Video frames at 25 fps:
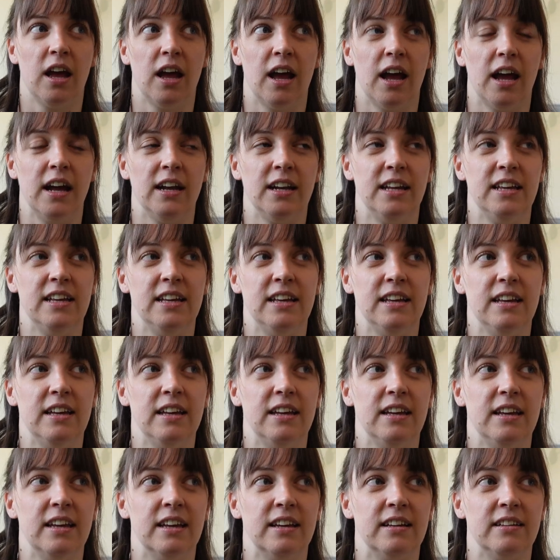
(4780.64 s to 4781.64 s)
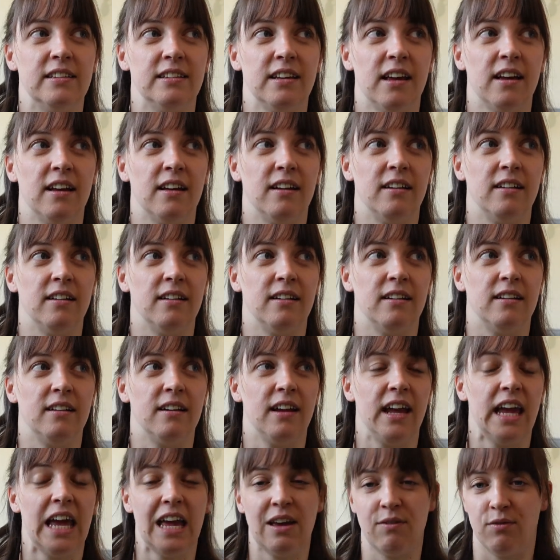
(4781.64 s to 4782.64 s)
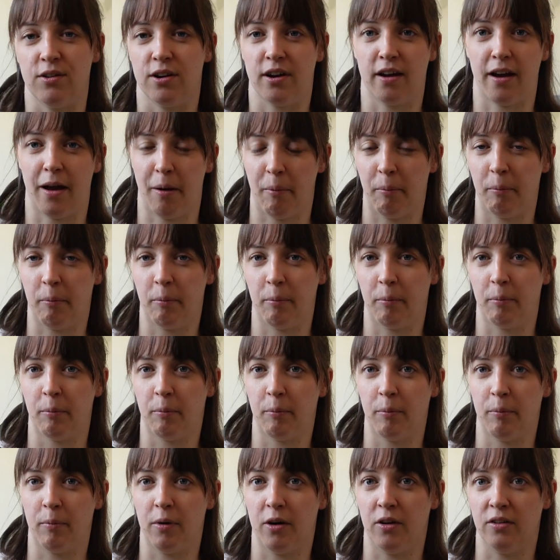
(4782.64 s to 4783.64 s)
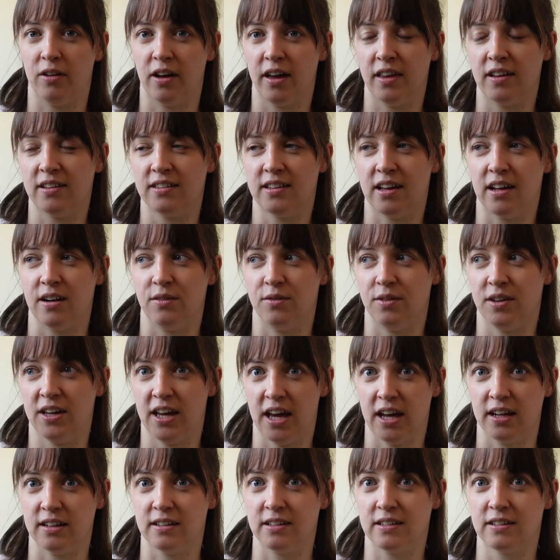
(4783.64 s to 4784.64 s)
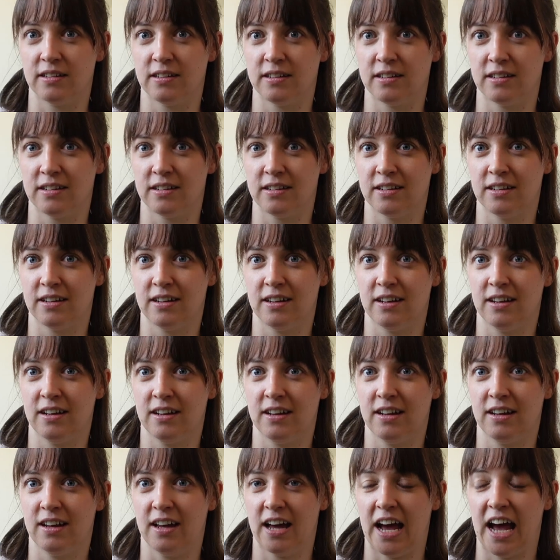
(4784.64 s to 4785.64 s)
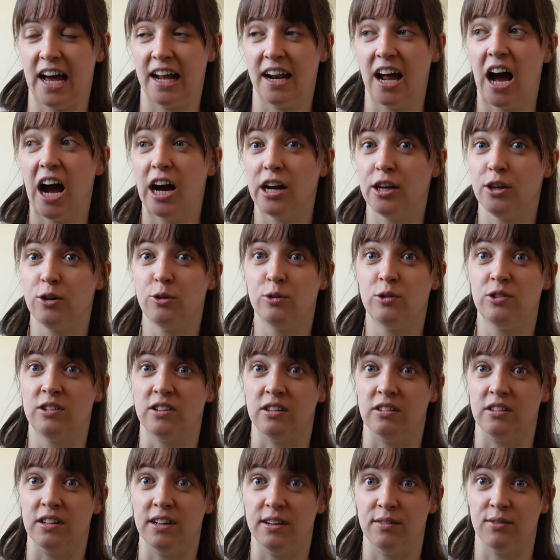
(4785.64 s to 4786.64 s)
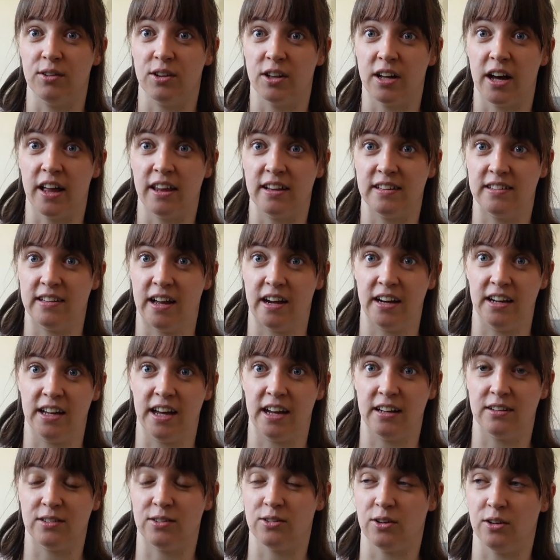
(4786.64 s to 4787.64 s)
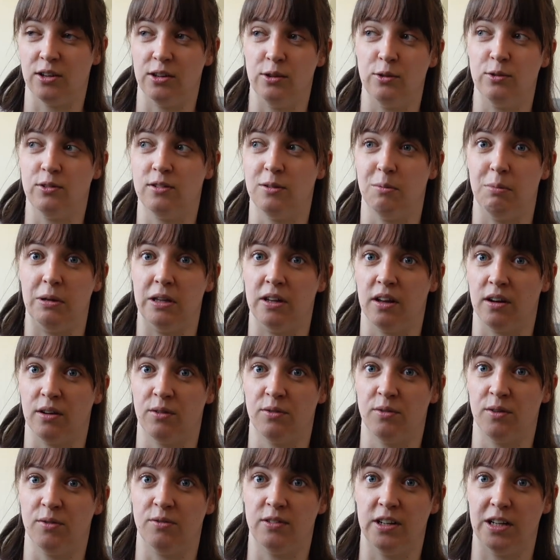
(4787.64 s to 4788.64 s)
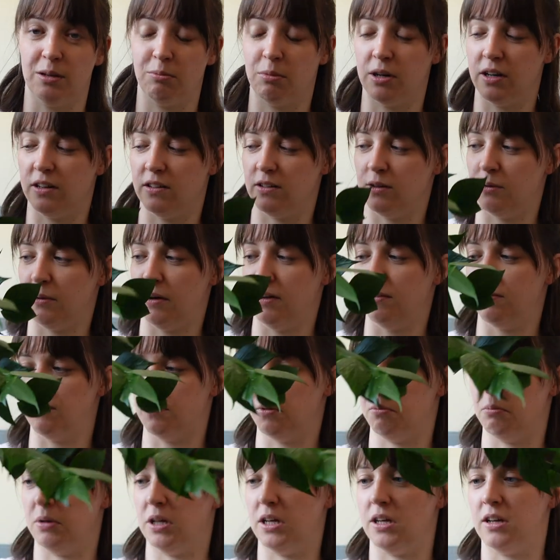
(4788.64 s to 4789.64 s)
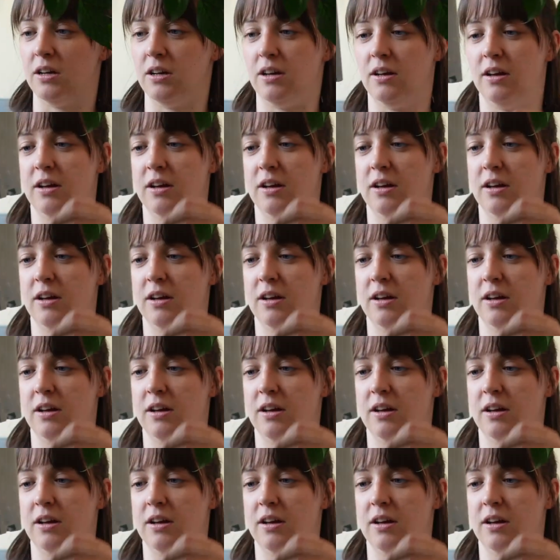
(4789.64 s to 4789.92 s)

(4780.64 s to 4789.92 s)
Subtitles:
and he is in Everham on the other side of Ghent. And I used to live on the other side again, so it used to be like 15 minutes away from me